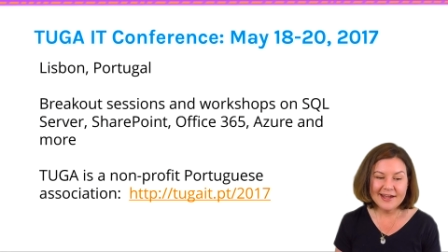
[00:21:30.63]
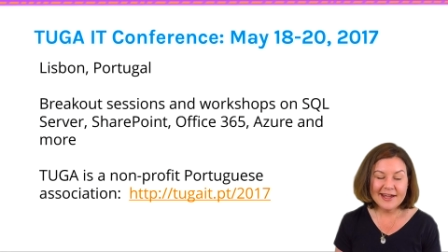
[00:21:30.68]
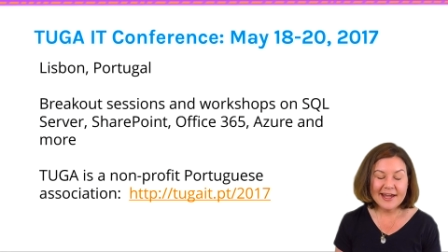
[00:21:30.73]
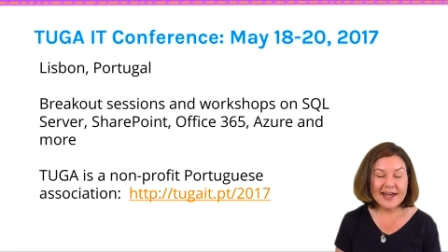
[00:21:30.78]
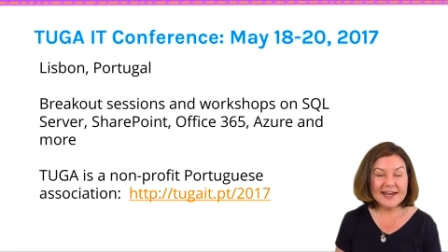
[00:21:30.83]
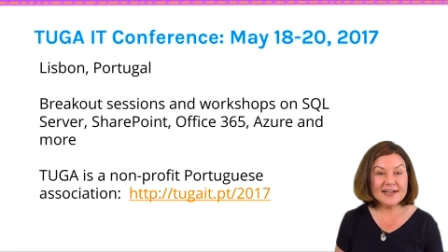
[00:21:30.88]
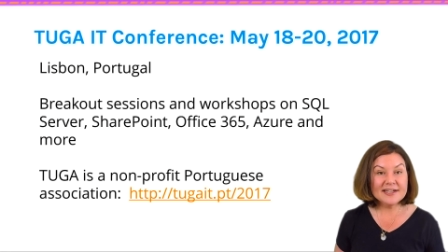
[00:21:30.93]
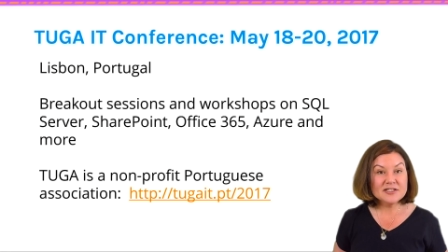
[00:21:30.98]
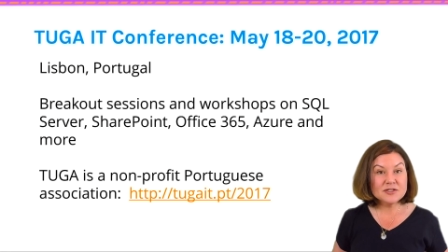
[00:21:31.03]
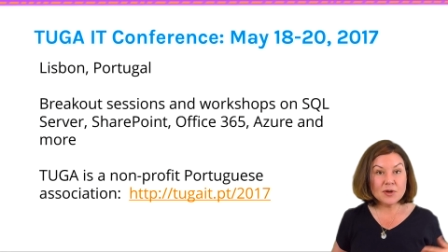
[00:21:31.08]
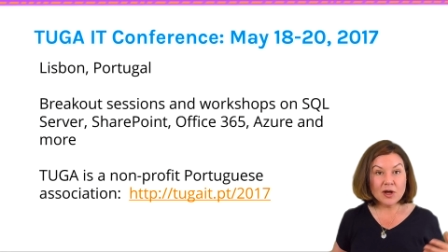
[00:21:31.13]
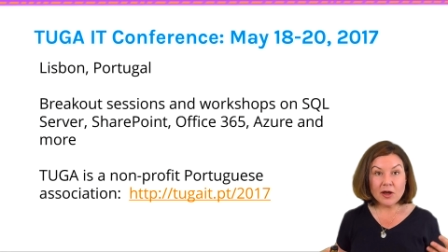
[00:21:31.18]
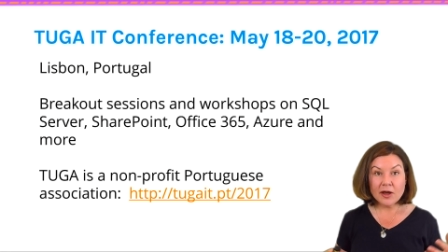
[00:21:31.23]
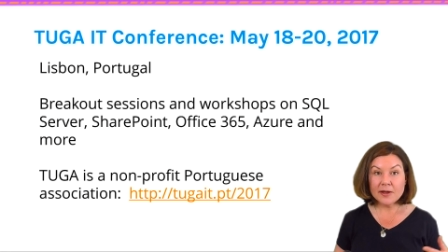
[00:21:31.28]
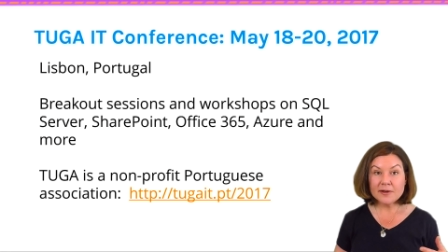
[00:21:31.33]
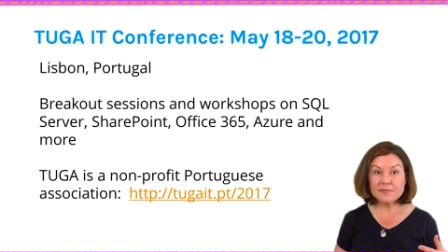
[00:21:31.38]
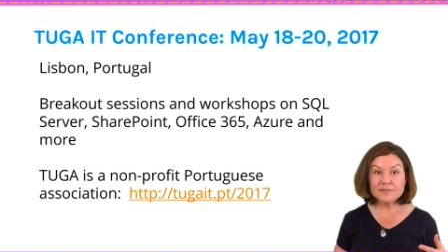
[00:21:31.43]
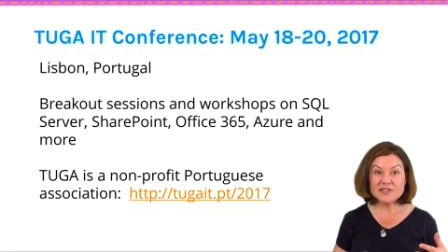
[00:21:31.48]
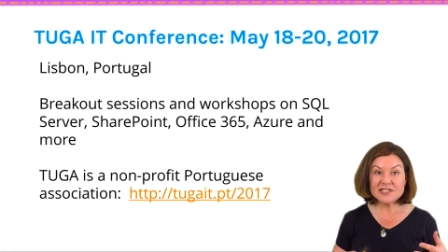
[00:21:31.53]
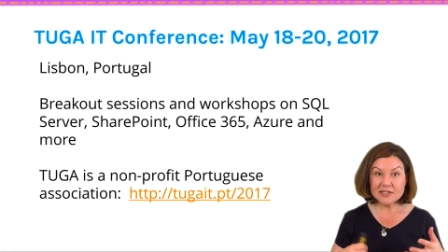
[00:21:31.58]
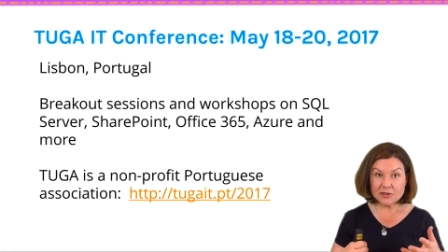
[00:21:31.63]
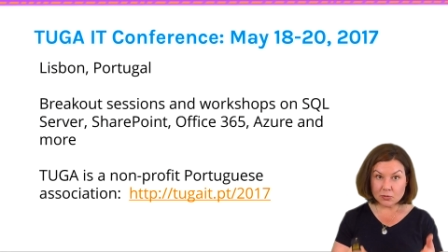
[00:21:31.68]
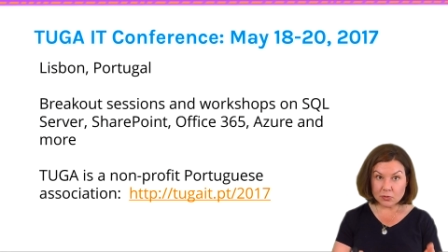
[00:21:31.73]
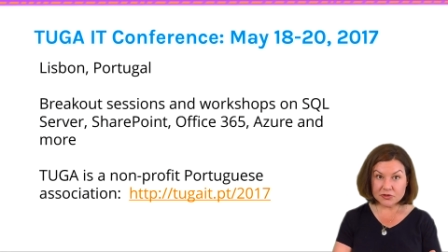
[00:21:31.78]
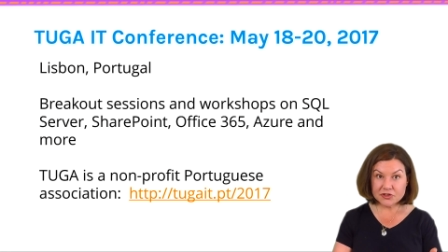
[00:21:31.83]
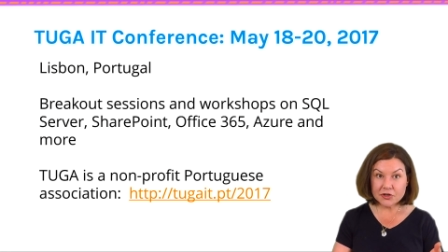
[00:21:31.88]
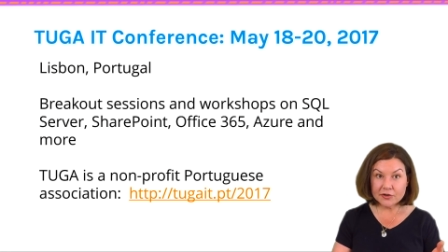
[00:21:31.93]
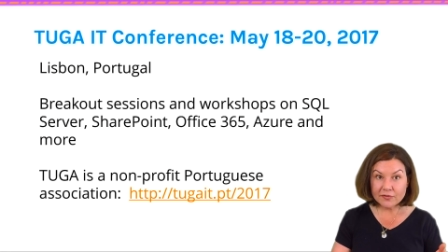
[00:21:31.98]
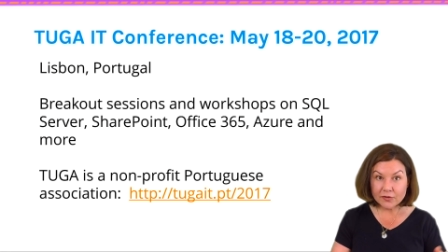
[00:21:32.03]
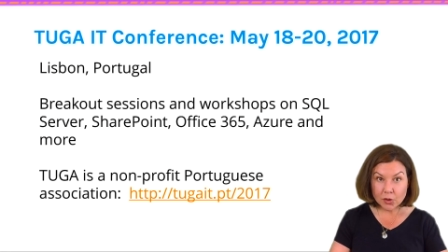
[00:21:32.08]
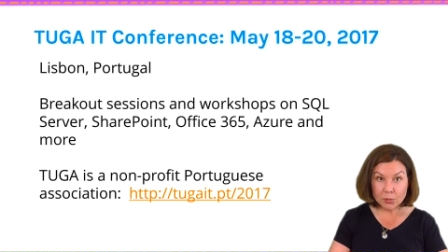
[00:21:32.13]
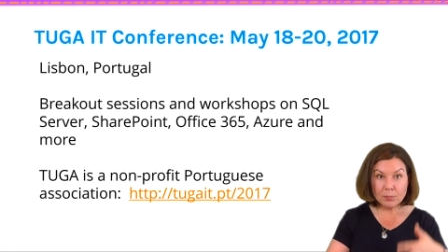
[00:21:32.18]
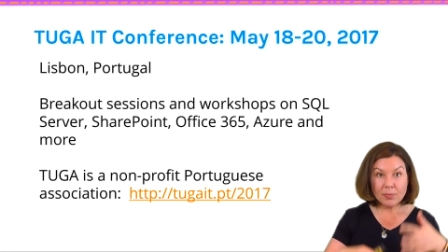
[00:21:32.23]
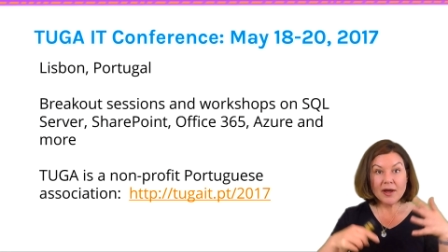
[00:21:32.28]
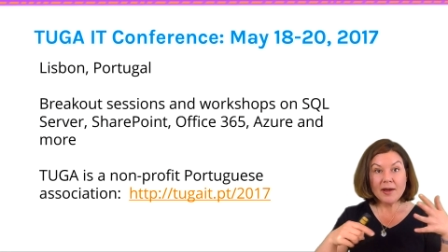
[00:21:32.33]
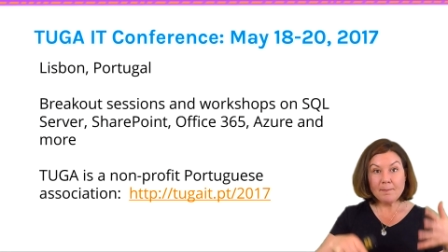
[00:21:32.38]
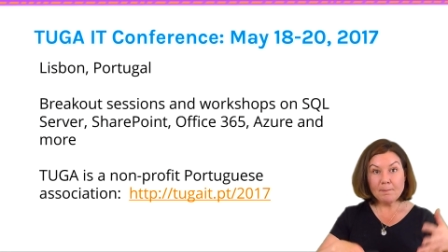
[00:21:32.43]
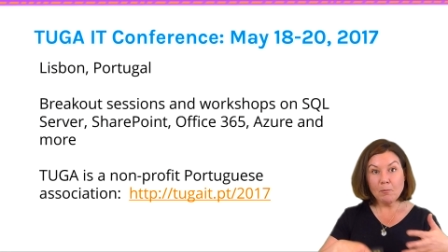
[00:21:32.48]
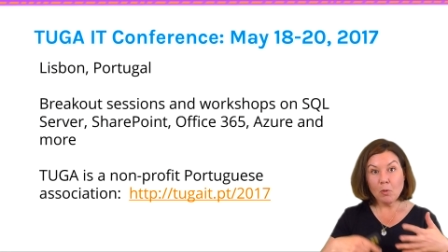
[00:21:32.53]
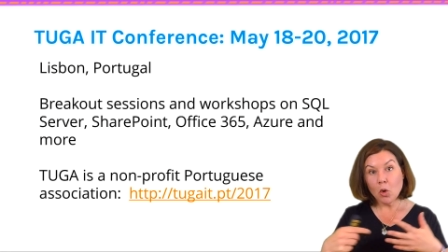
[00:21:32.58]
And it's on SQL Server,
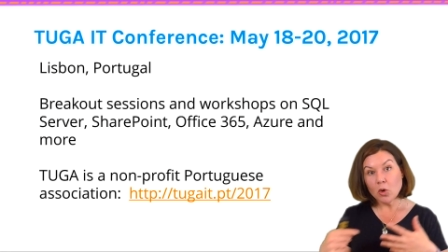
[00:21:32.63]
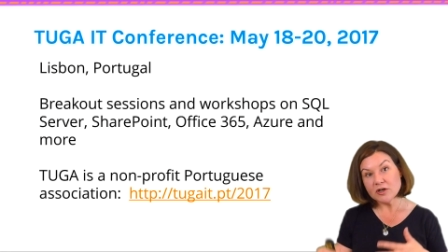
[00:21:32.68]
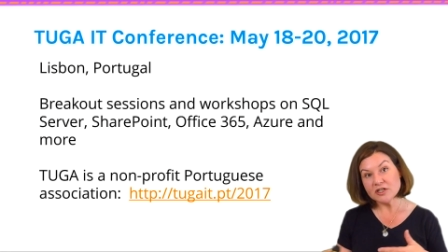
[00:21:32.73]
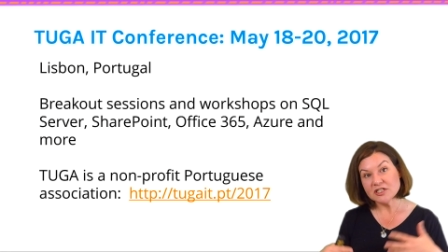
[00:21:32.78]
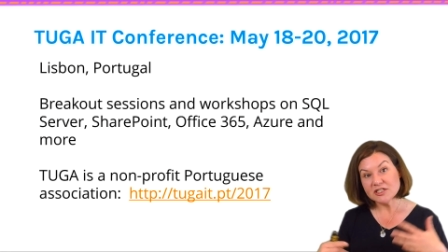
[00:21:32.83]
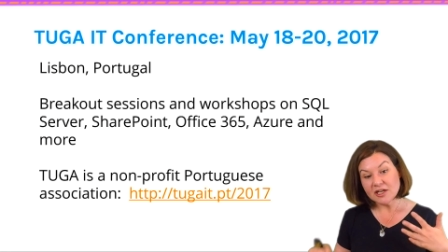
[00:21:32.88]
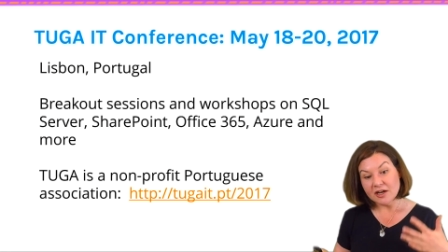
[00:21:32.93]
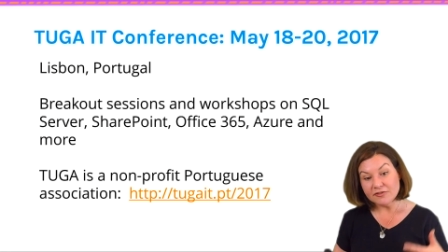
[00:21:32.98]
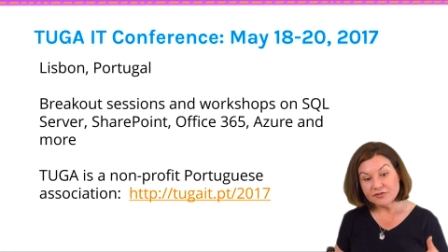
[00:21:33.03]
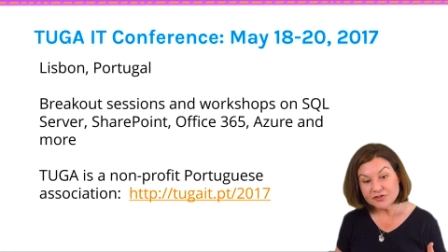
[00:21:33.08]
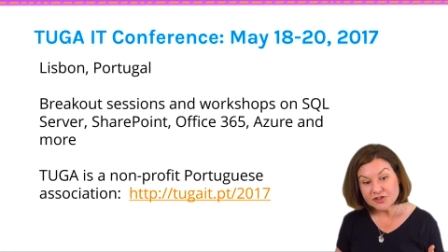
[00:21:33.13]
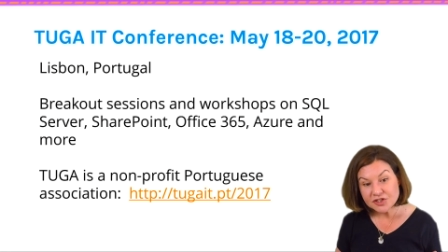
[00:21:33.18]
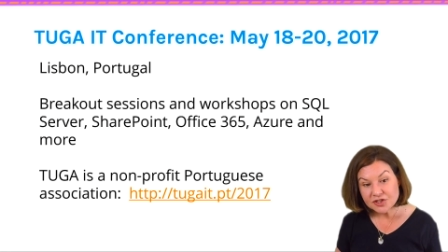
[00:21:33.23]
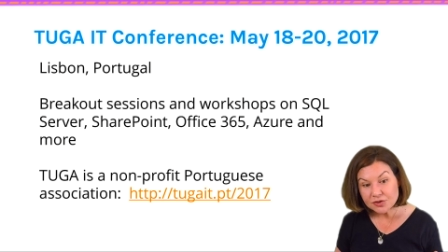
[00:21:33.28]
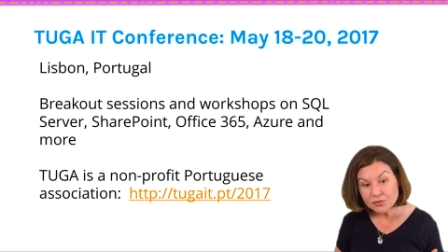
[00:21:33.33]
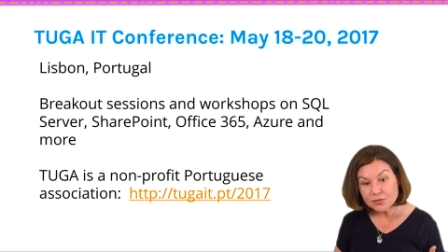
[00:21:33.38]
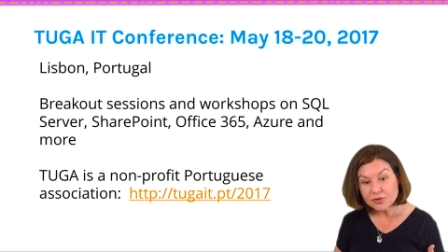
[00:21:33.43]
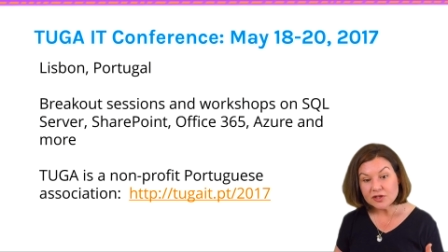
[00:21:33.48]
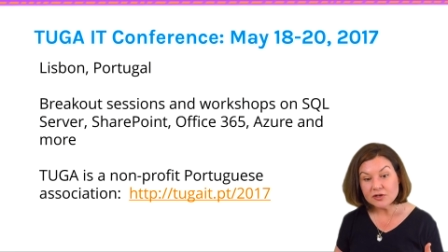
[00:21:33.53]
but more stuff too.